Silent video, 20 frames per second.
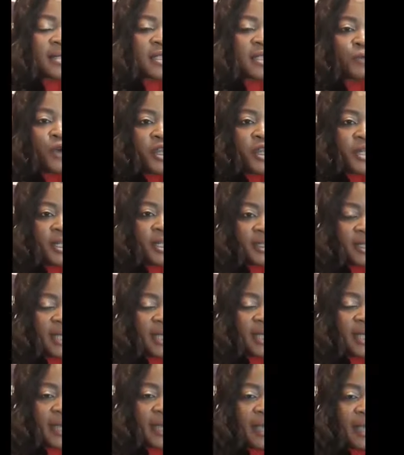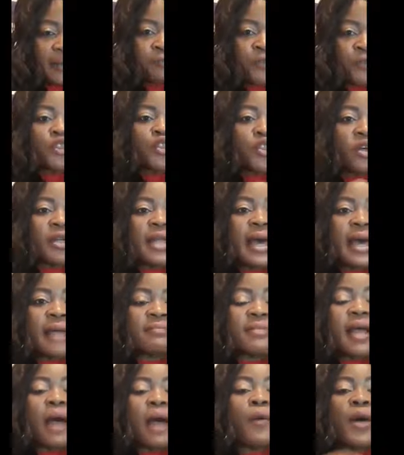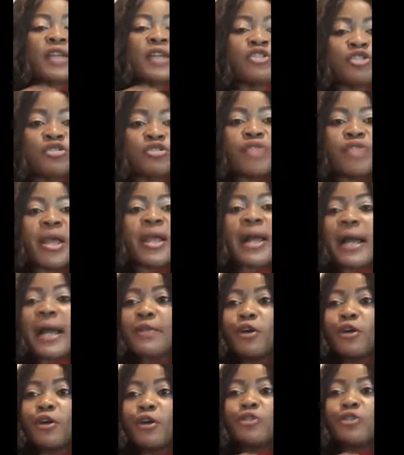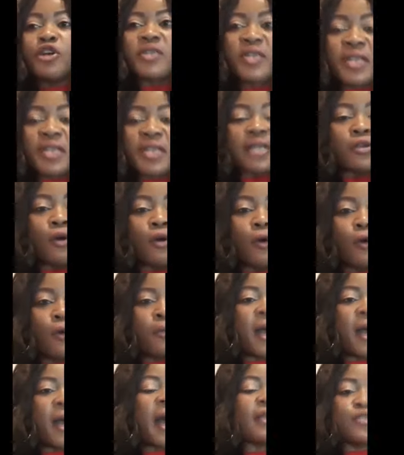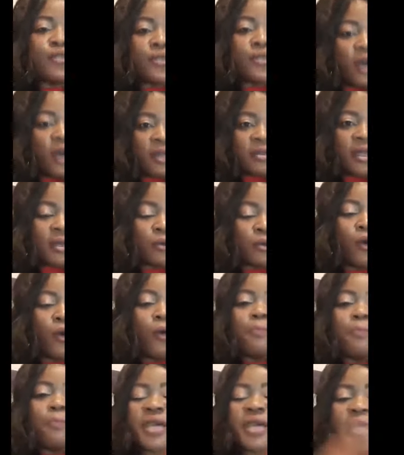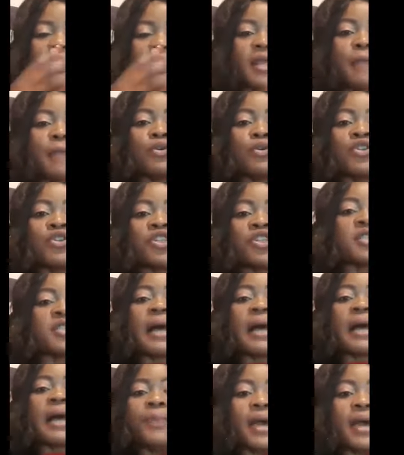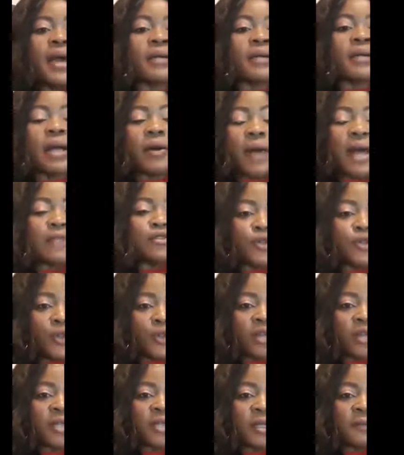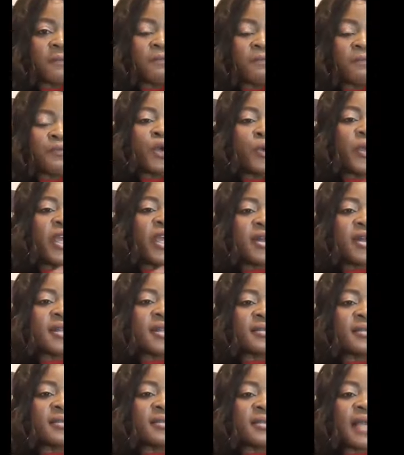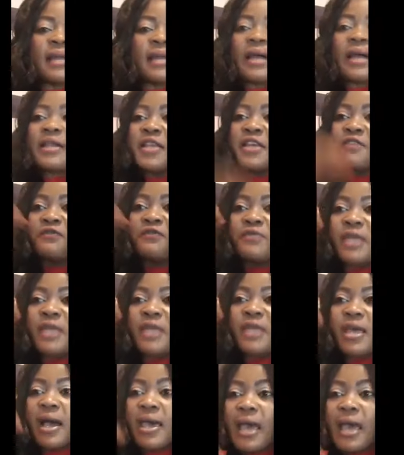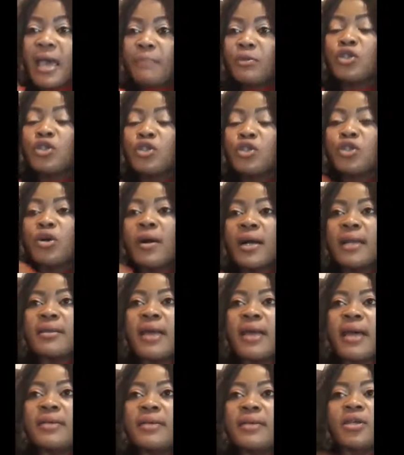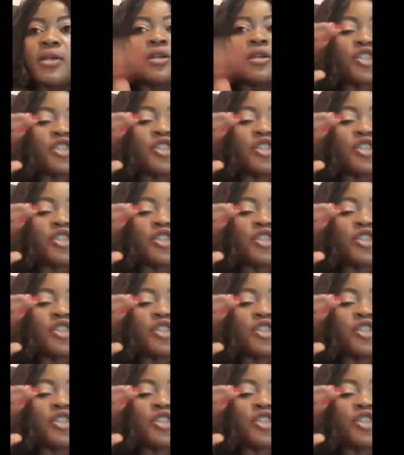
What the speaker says: in time, so that our children cannot just sit home and do nothing, or be in the bushes and play around and do nothing. We understand that if they are able to organize church